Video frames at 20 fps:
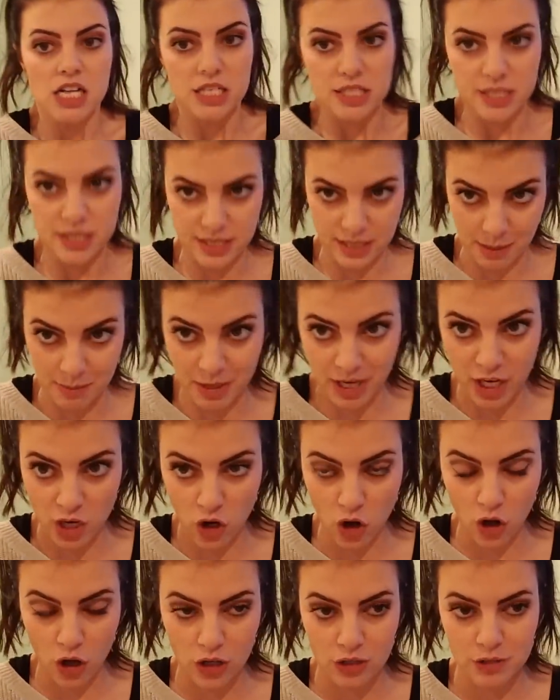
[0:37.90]
Somebody
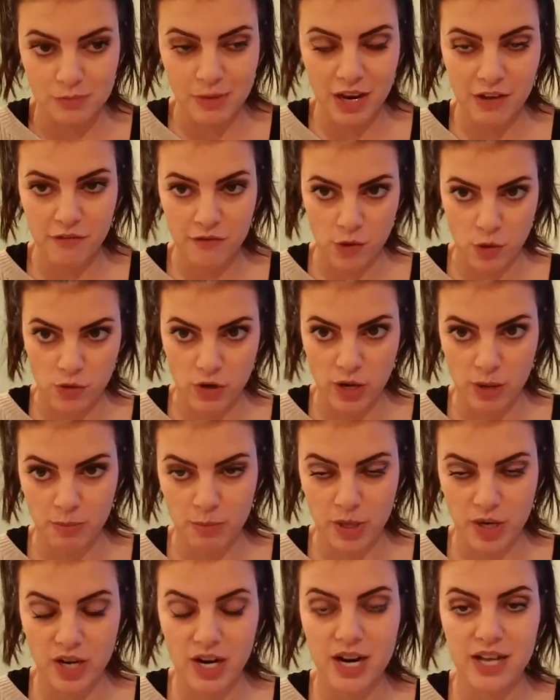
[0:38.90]
called my phone
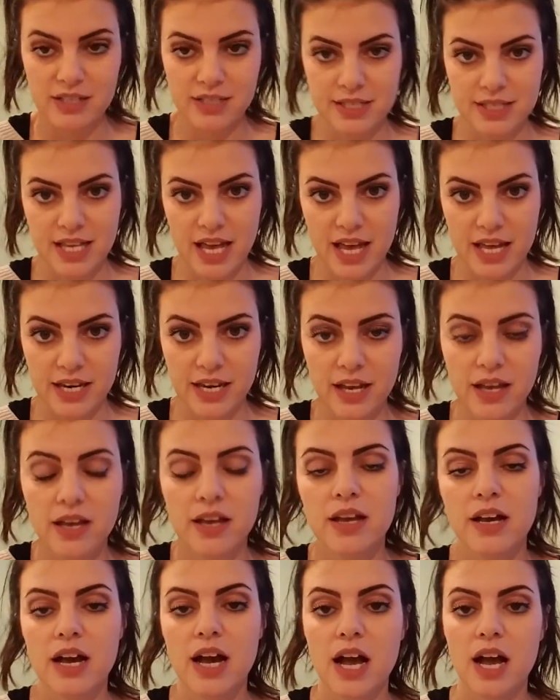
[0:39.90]
number and said,
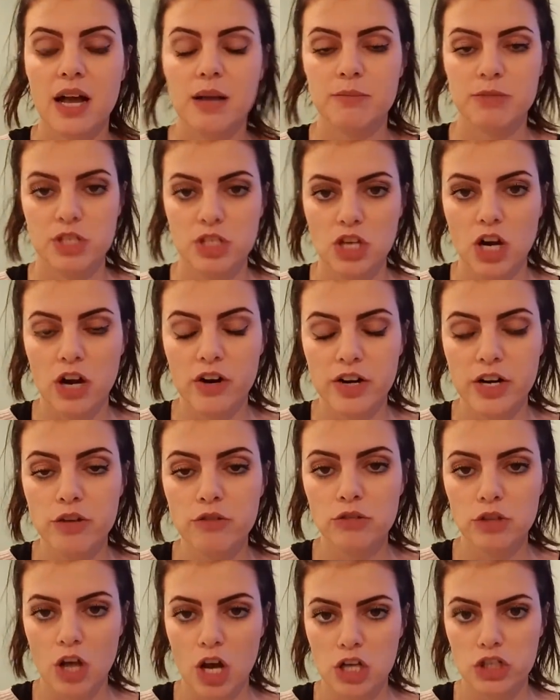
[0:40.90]
"I'm sorry
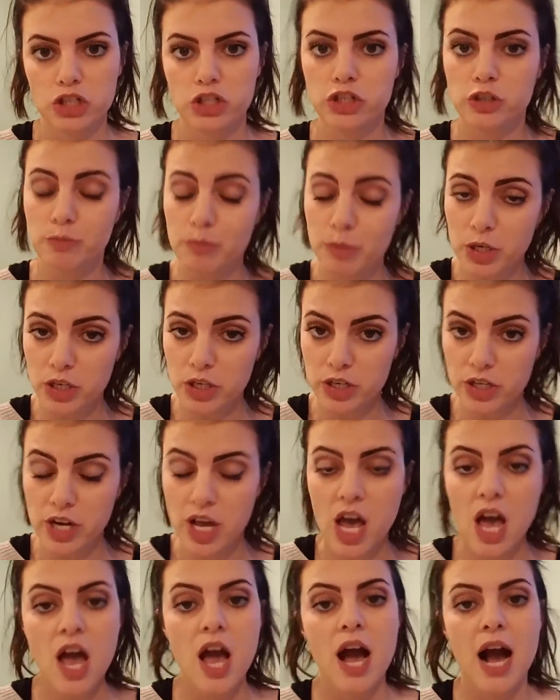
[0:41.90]
you lost your bird.
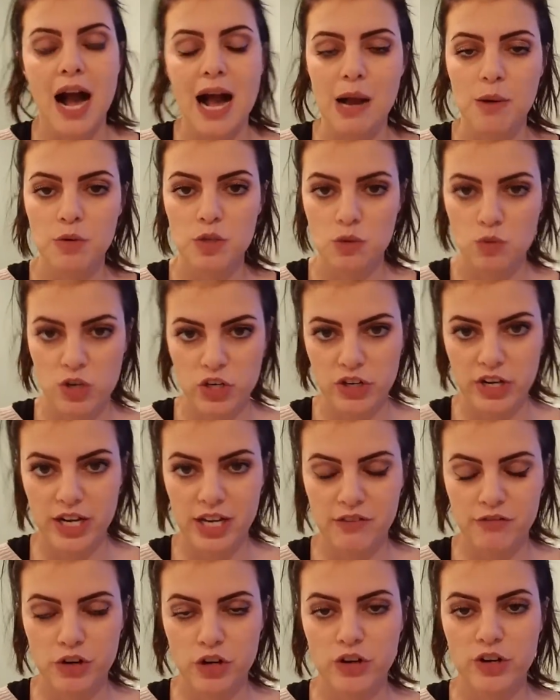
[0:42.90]
I was wondering
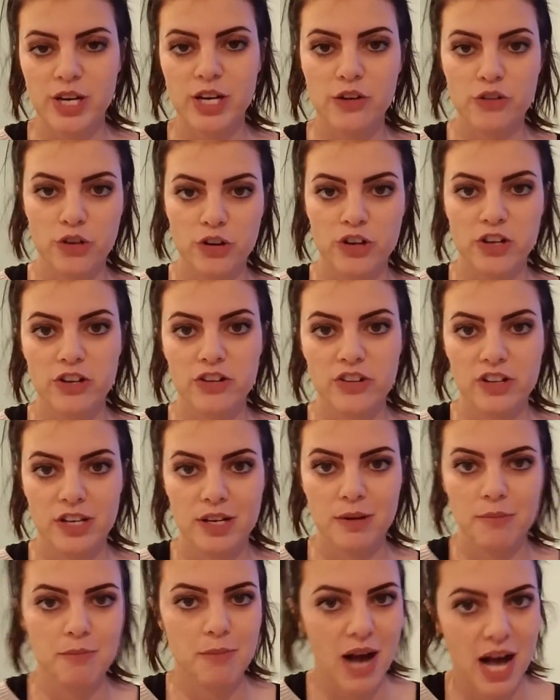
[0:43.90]
if you're interested
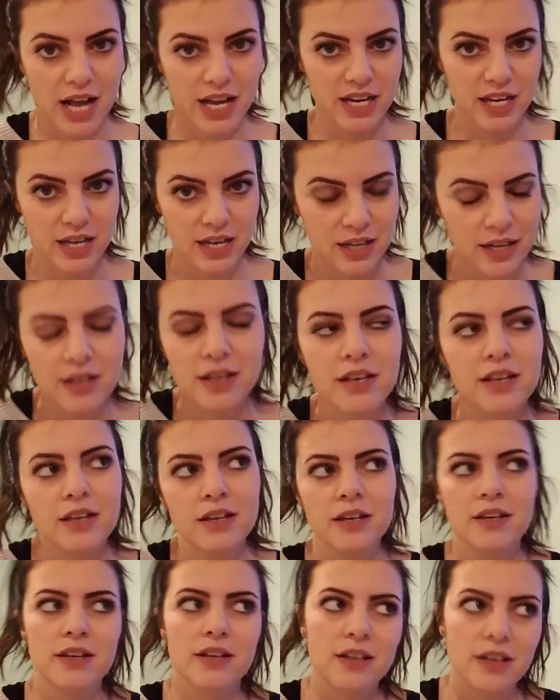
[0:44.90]
in mine."
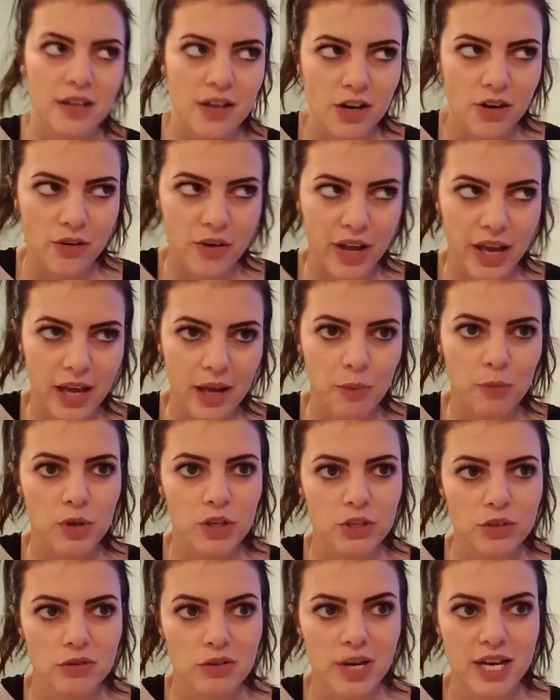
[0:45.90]
Okay, well,
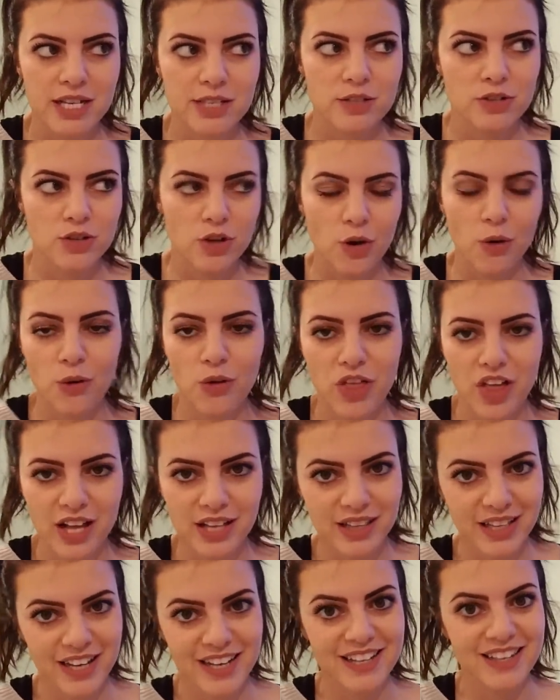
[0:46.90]
you guys know
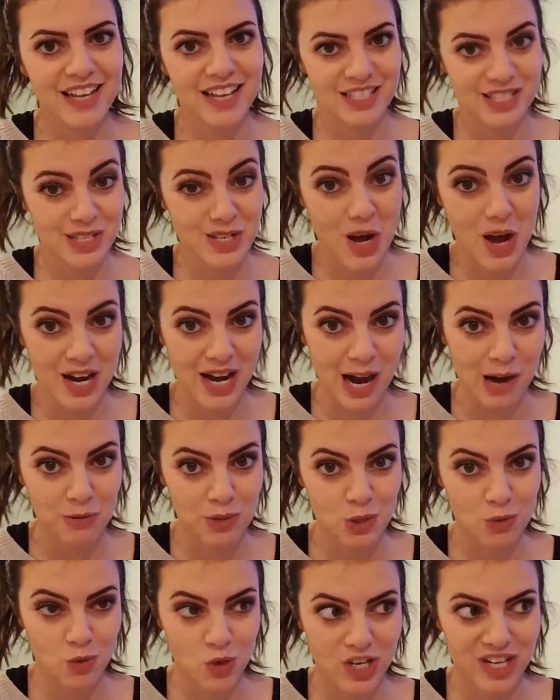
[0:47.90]
that, like, that's not how
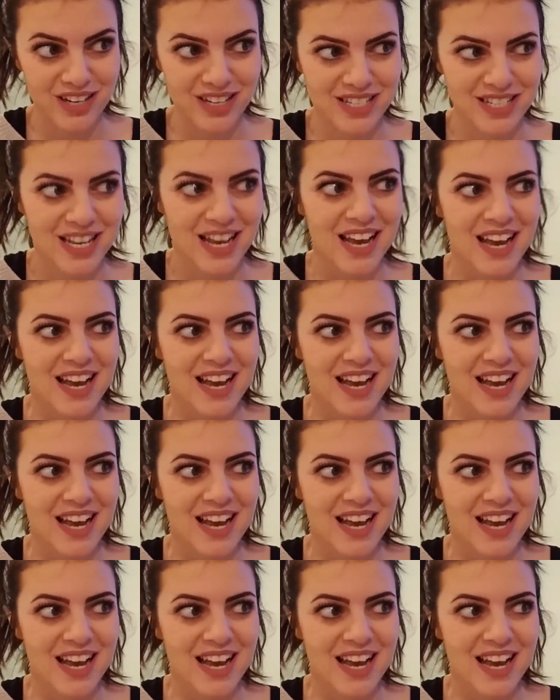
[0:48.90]
it works.